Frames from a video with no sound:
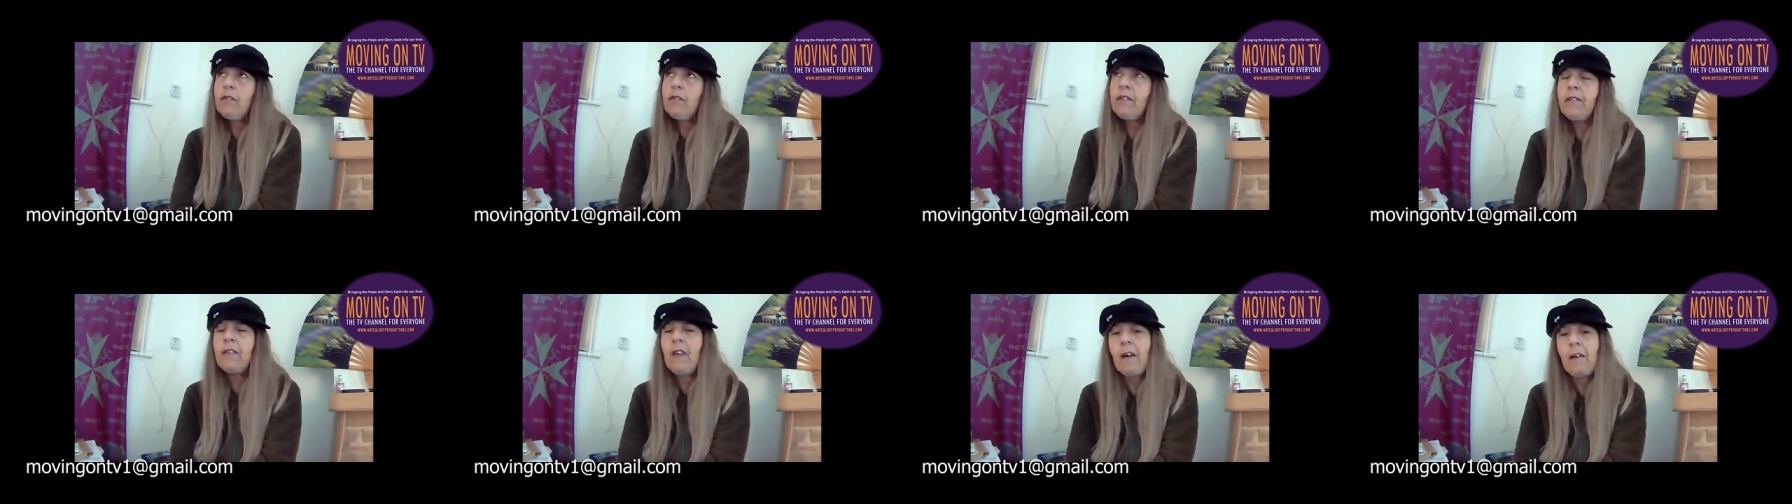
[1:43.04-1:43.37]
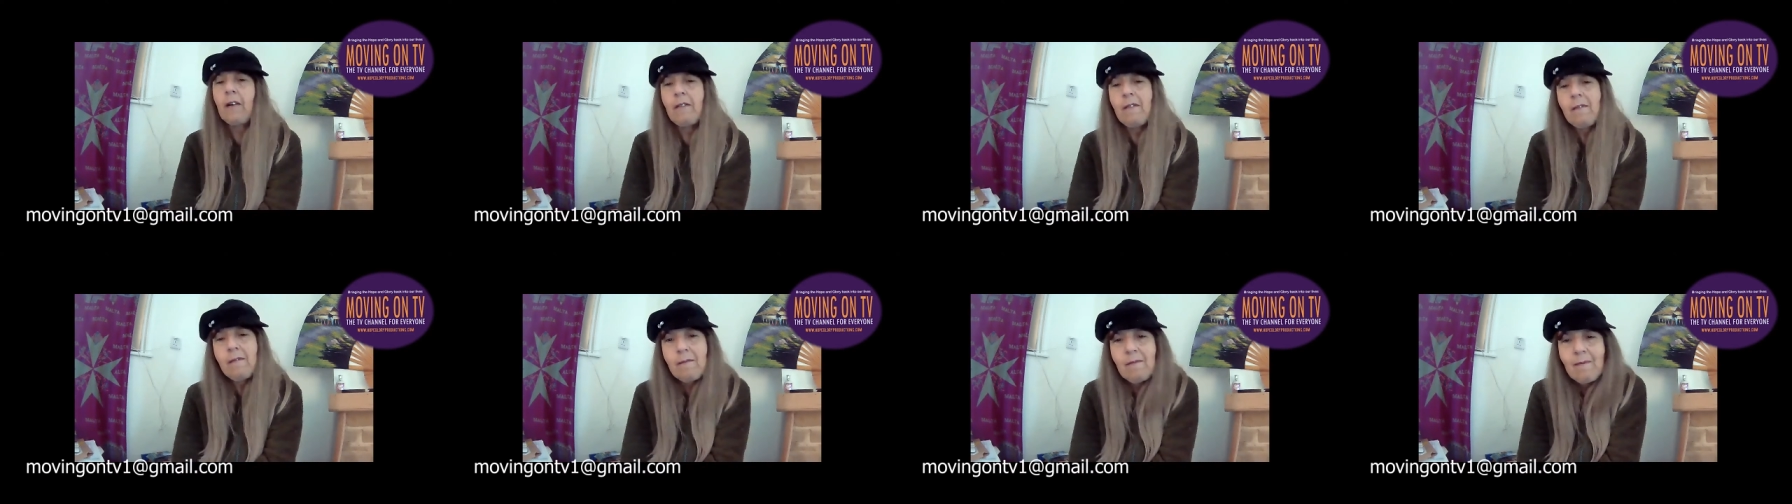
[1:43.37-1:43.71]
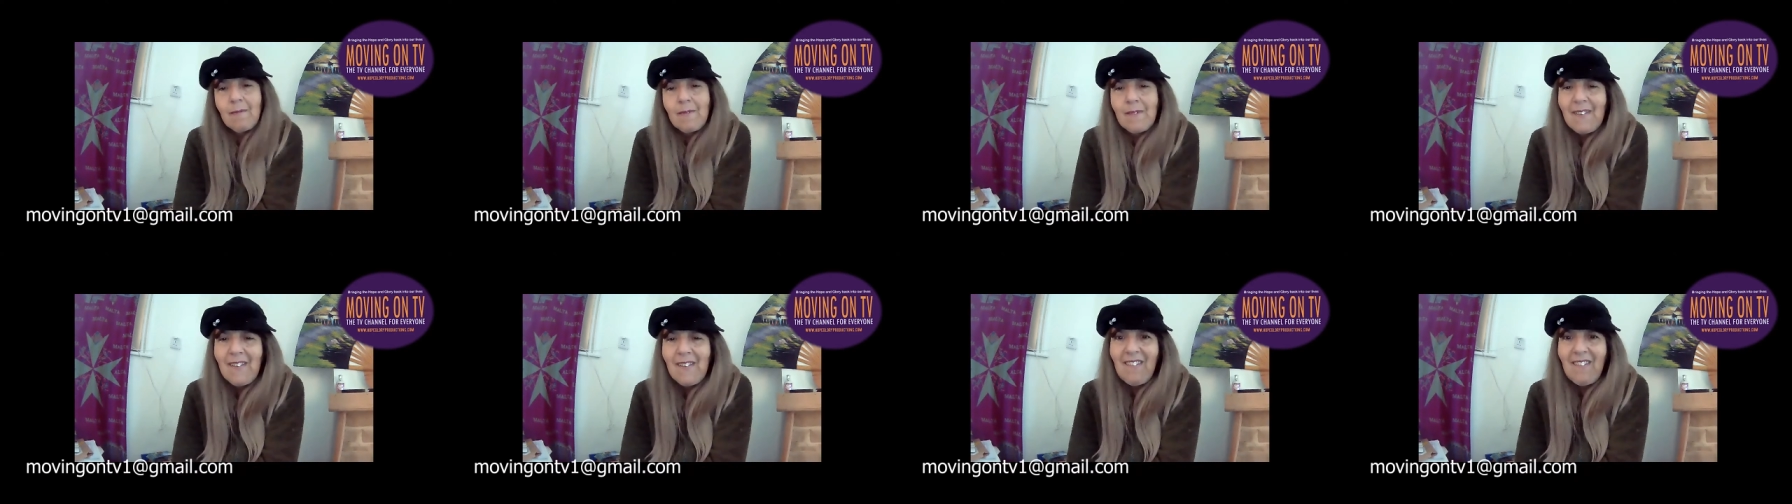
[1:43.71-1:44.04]
So
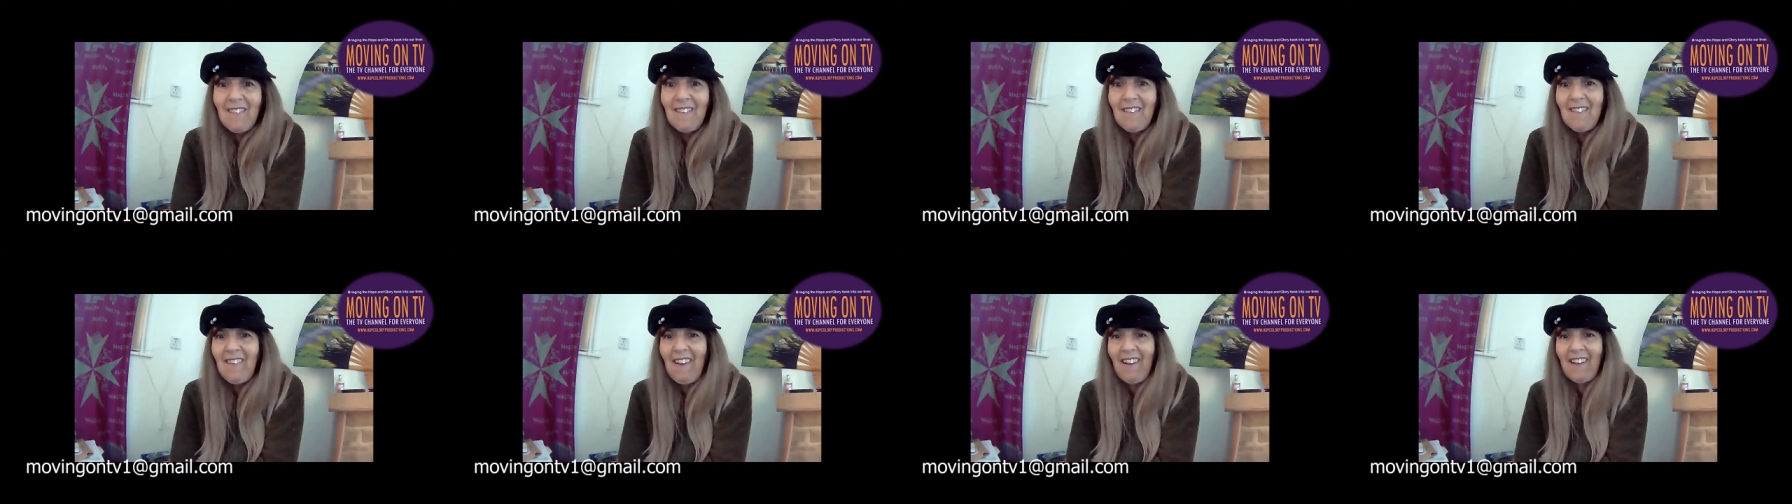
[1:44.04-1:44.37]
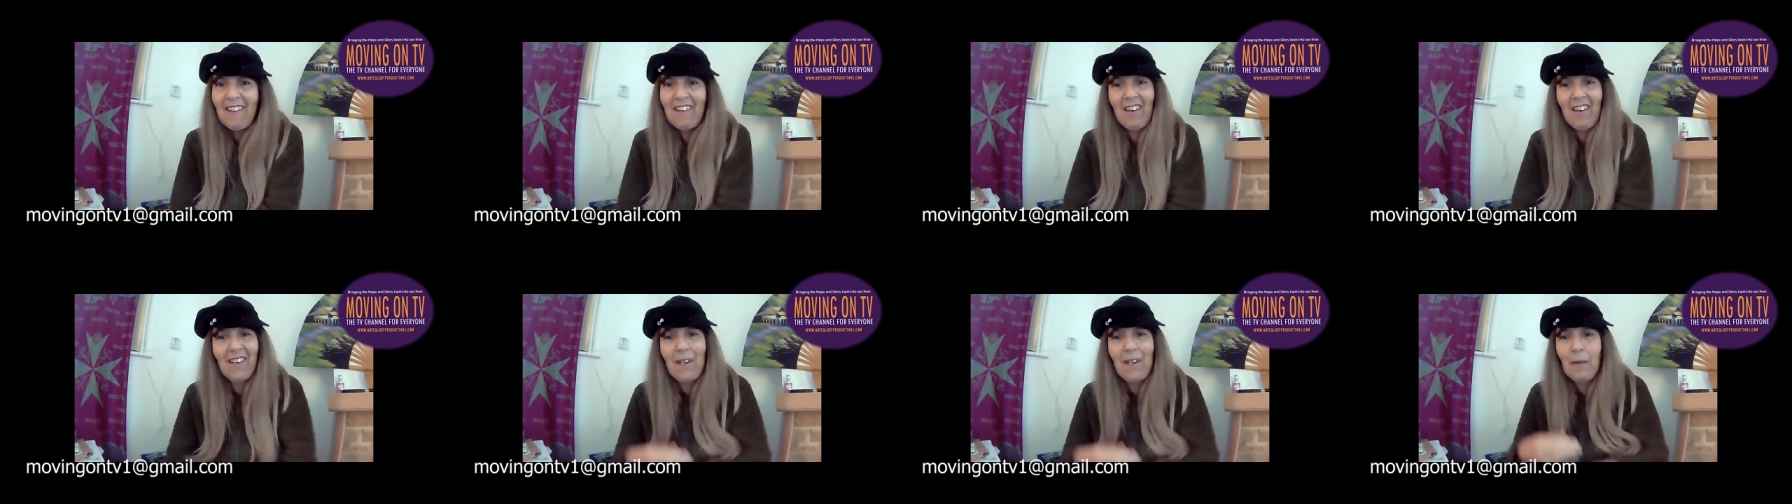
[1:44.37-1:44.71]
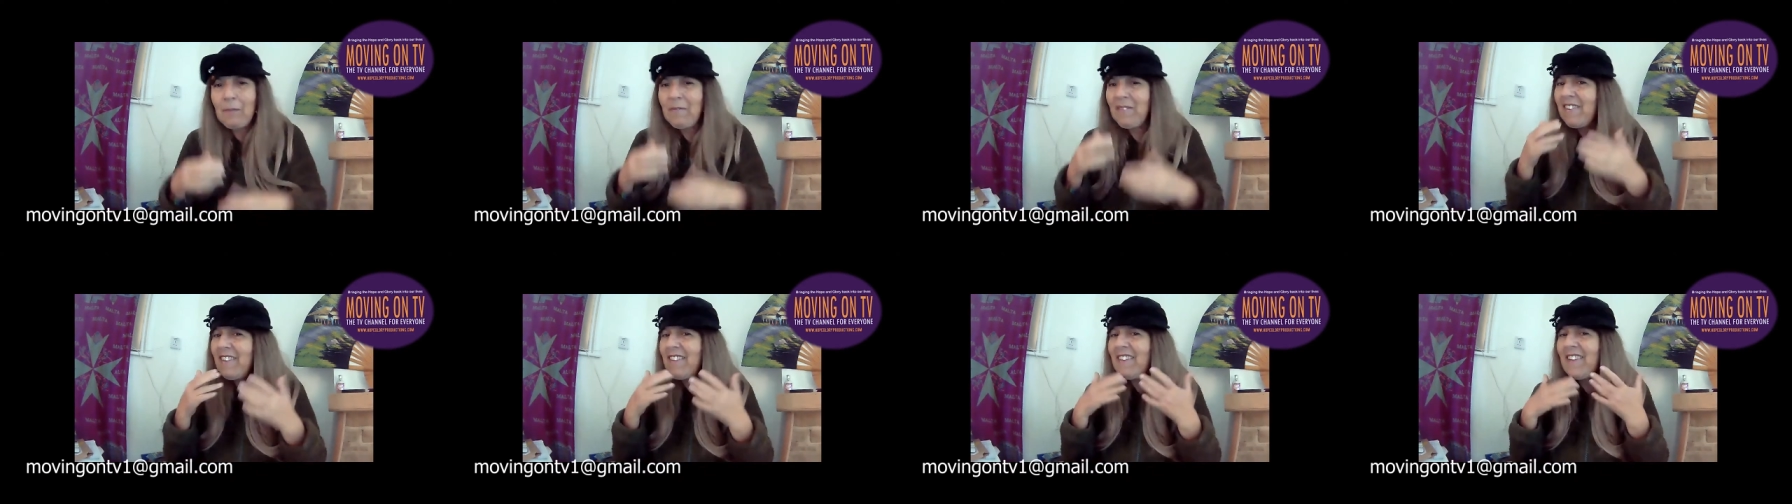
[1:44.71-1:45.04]
I got
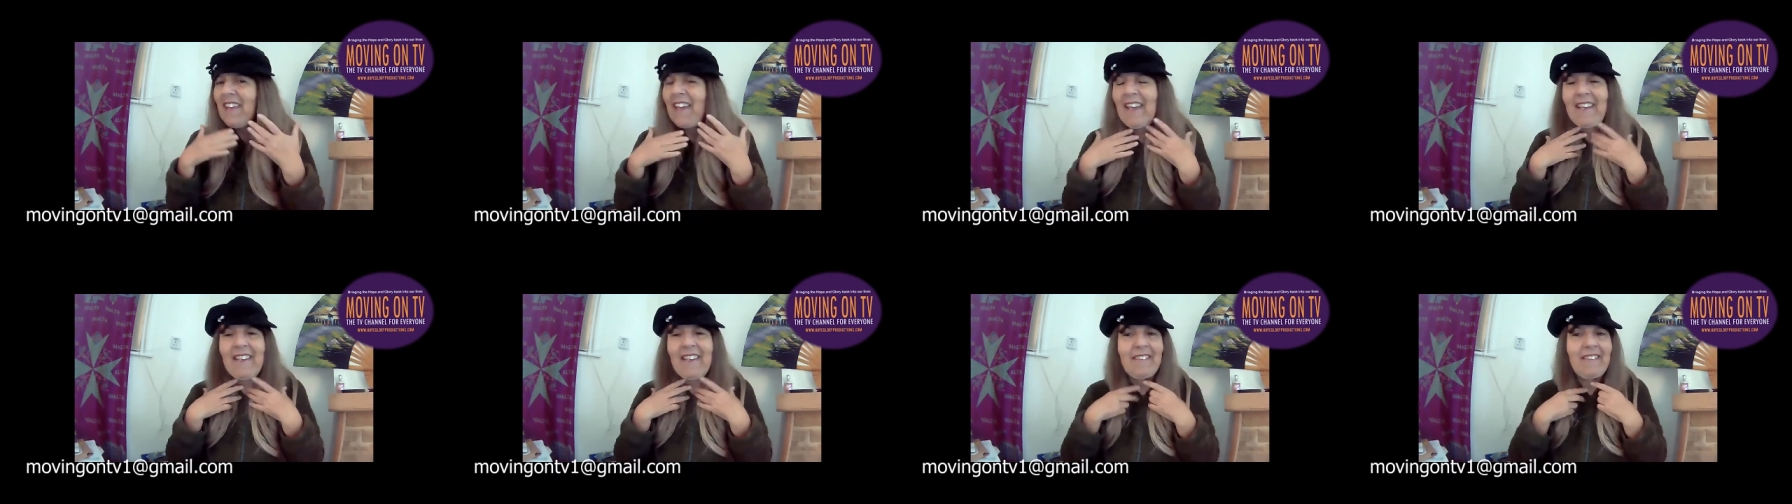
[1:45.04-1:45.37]
up today